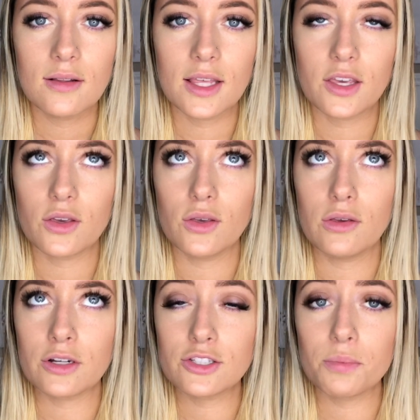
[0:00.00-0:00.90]
Like,
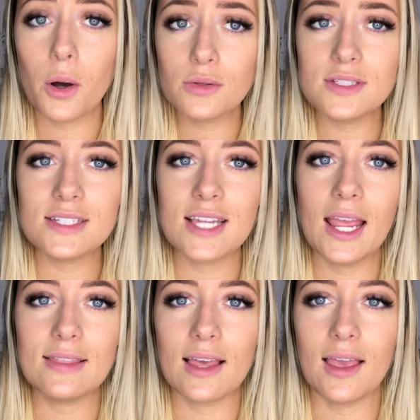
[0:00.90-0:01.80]
you're supposed to
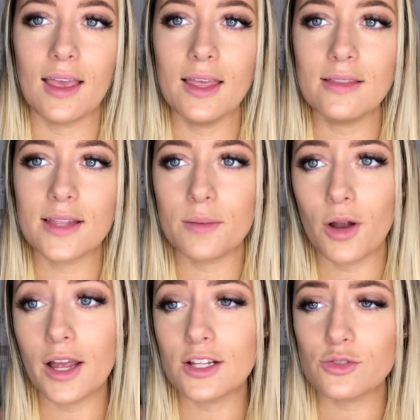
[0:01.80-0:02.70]
take the hint that I'm
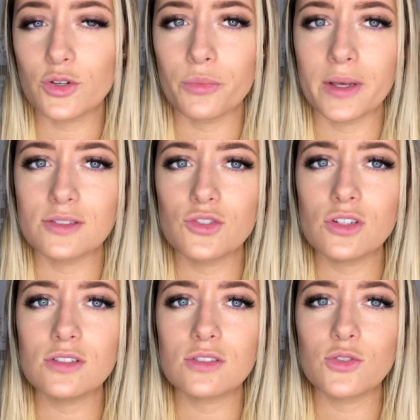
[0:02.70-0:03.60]
not answering your
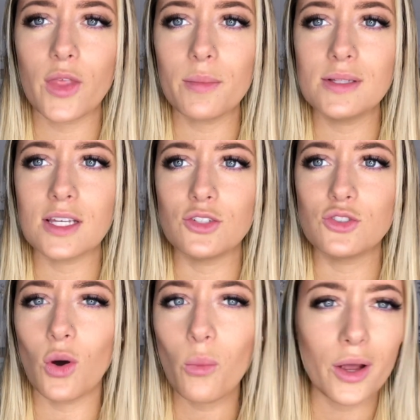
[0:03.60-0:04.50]
messages, so that means I
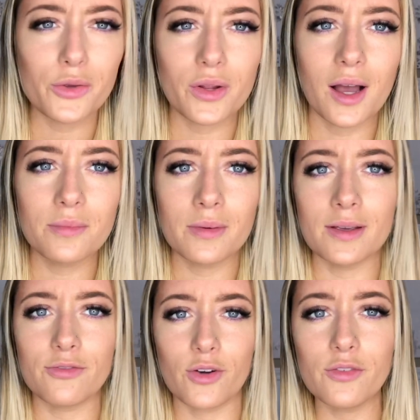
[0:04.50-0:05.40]
don't want you to come to my
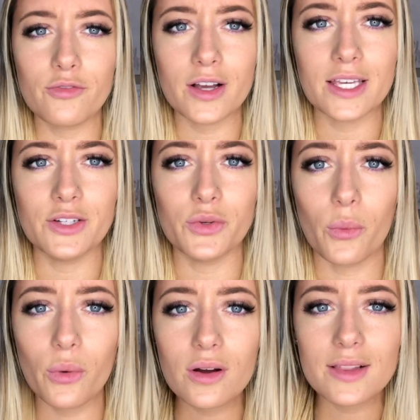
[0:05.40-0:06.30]
front fucking
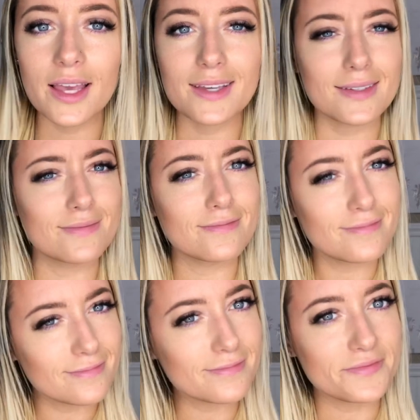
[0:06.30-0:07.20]
door? Like,
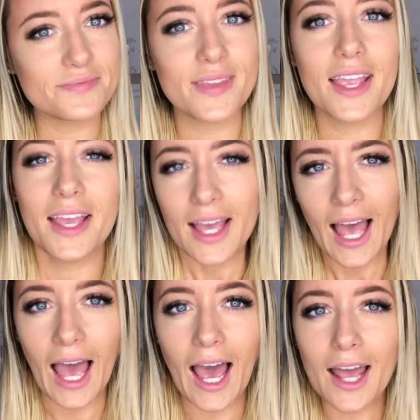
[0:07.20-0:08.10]

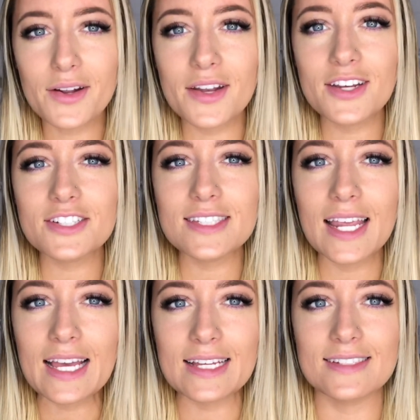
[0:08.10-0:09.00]
I don't
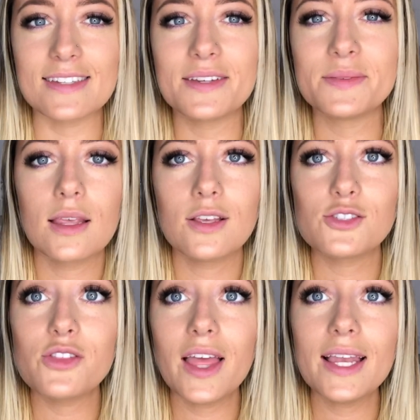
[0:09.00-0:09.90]
understand.
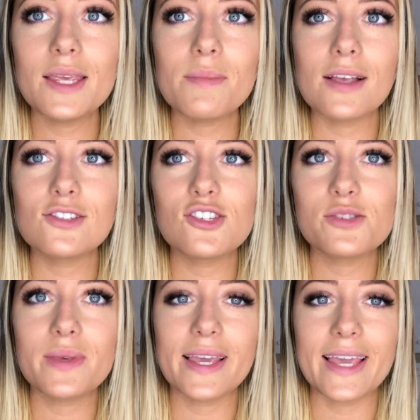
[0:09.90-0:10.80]
So then he messages
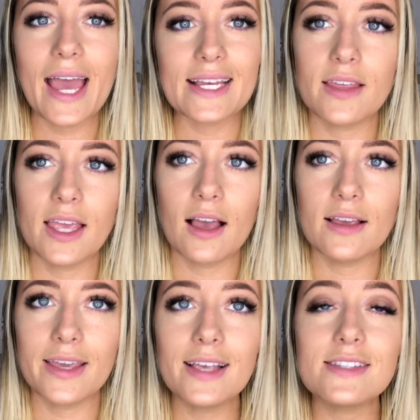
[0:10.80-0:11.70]
me again,
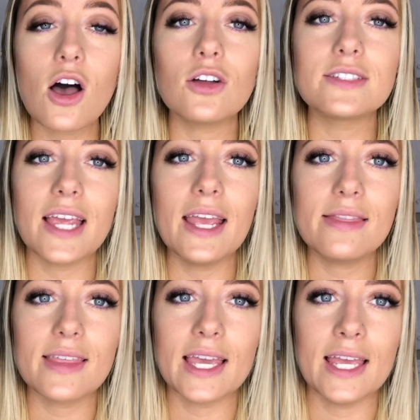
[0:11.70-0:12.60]
guess I'll
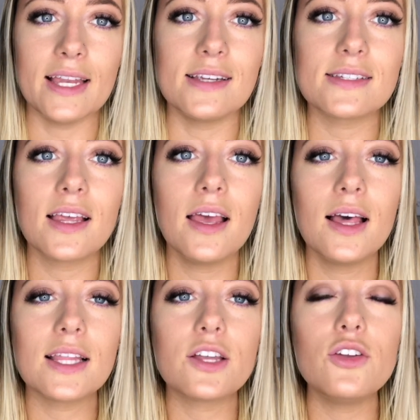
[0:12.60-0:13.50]
take the hint.
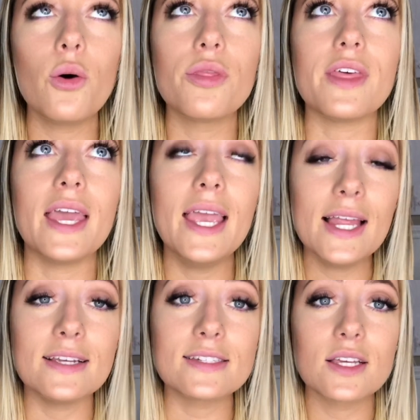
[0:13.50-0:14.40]
Like, no, the
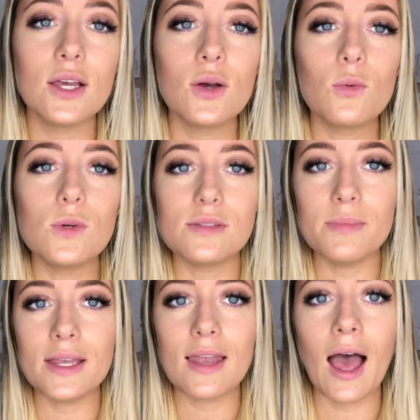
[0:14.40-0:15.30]
hint was
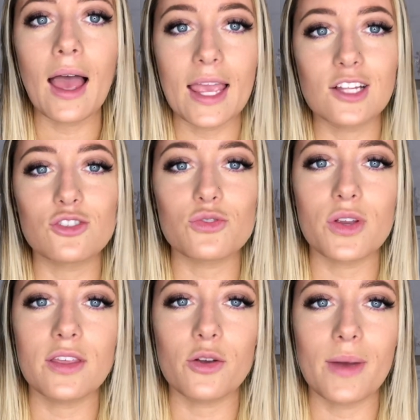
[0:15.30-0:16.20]
me not
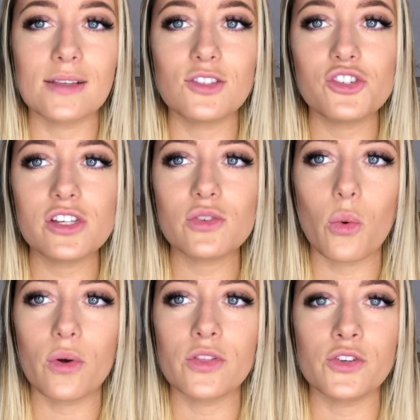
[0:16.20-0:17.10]
answering your messages
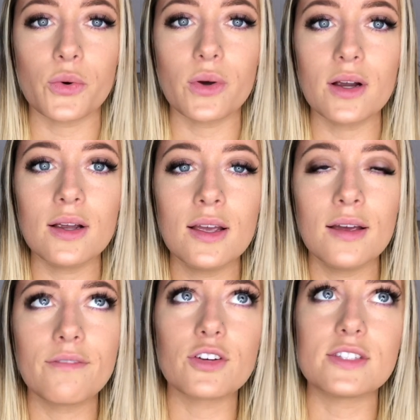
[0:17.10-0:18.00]
or the door
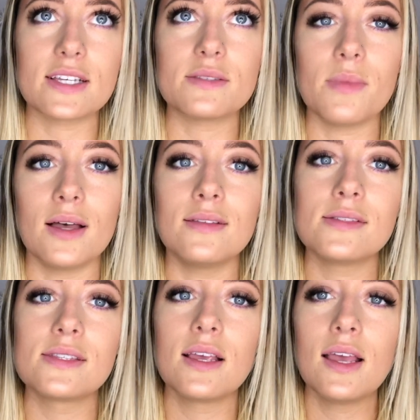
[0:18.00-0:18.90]
for 6
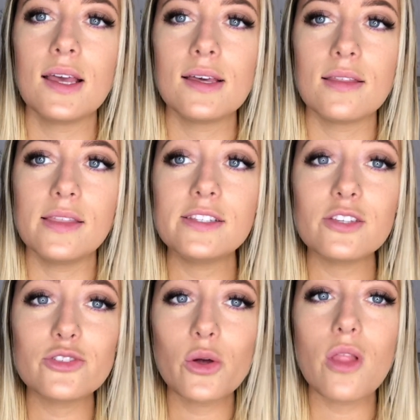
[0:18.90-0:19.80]
months. This
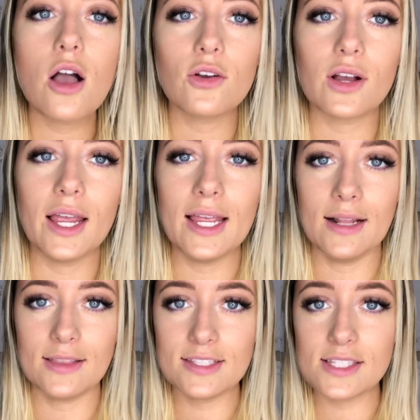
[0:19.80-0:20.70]
is no longer a
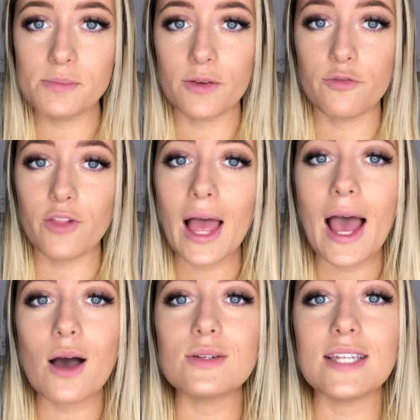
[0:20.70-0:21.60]
hint. This is me flat
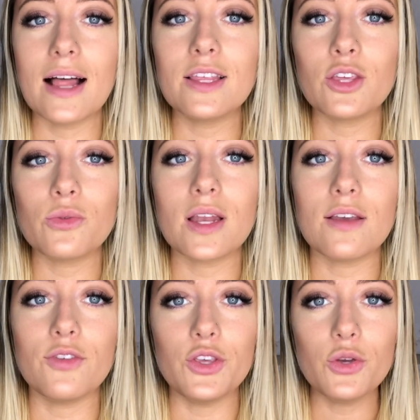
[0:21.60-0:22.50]
out telling you that
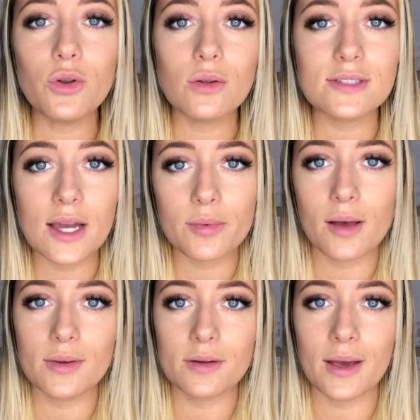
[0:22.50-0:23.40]
if you don't stop
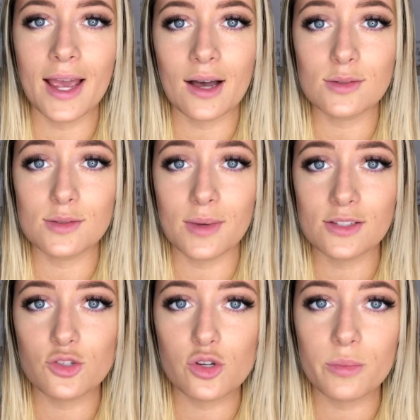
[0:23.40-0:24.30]
coming to my house and
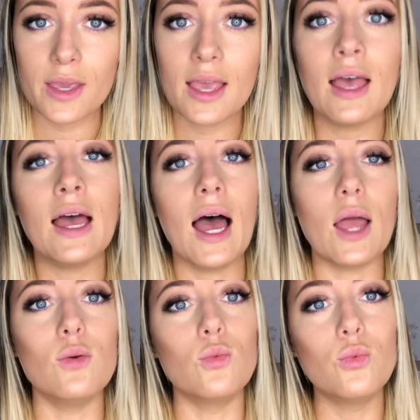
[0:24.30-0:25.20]
messaging me,
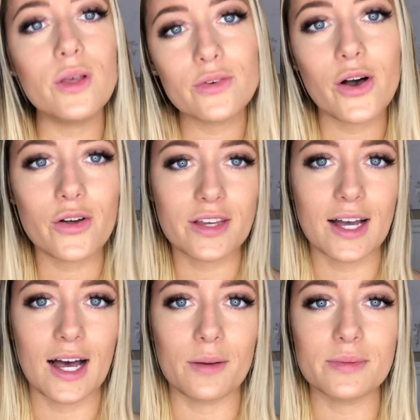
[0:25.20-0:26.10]
I will call the
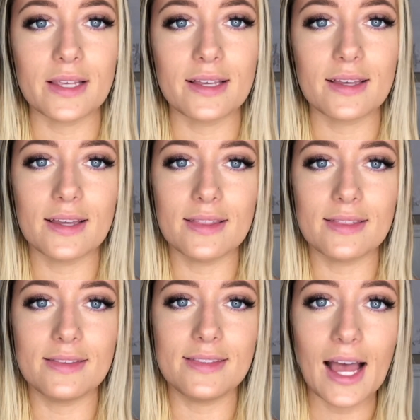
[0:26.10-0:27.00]
cops. Like,
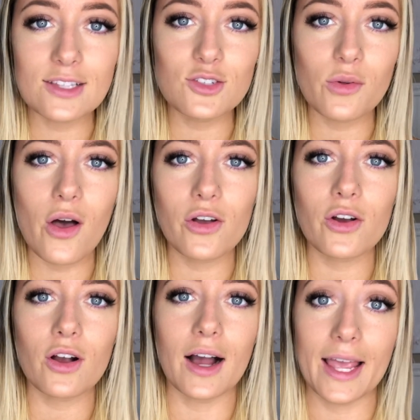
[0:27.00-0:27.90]
that's no
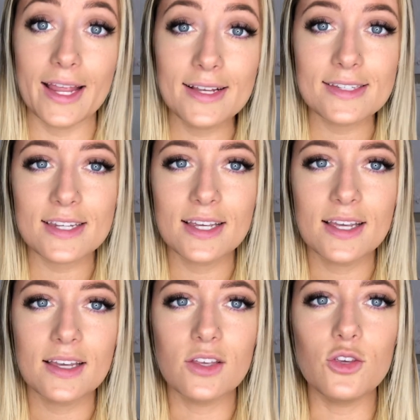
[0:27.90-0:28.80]
longer a hint.
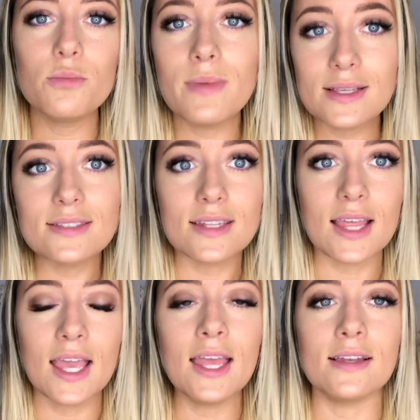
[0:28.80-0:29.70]
You missed the
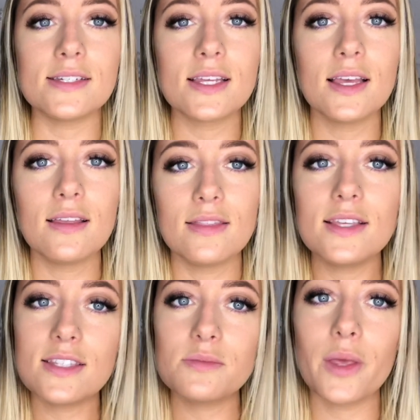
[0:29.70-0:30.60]
hint.
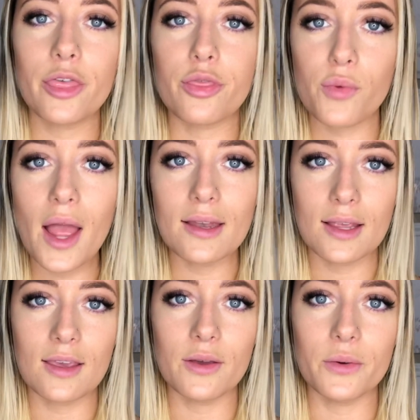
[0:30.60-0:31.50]
This is me
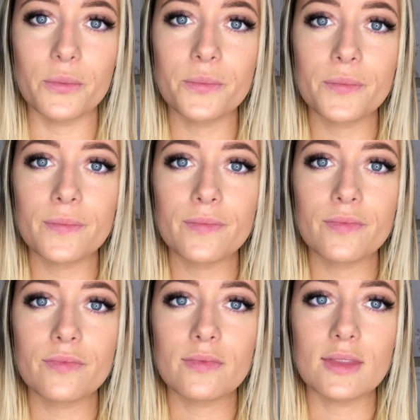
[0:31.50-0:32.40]
threatening you.
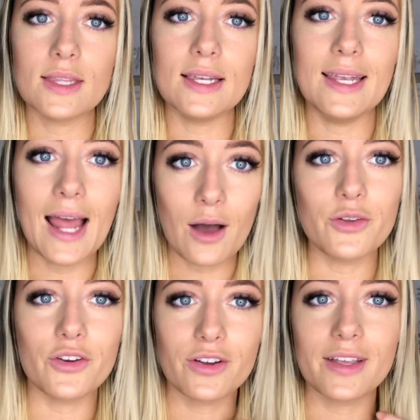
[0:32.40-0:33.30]
Now you're